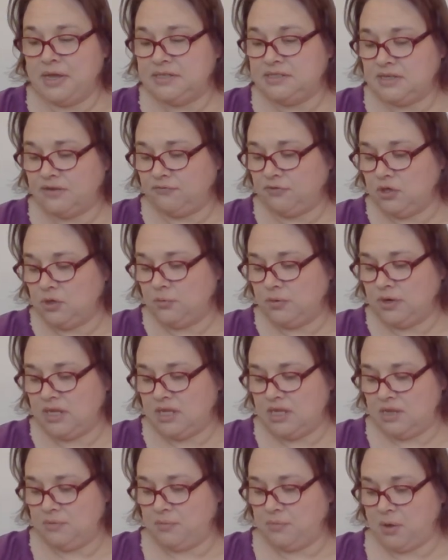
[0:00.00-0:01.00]
I definitely want
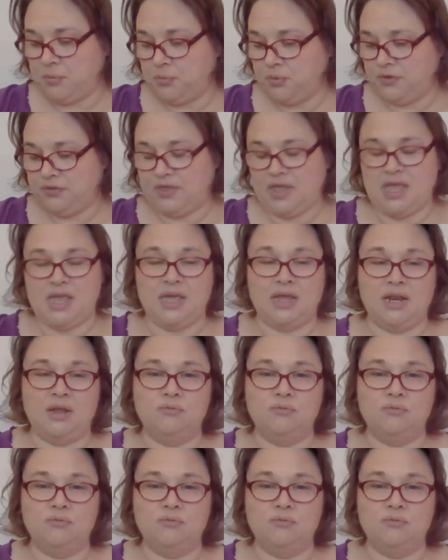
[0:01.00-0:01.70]
to keep up with Anne.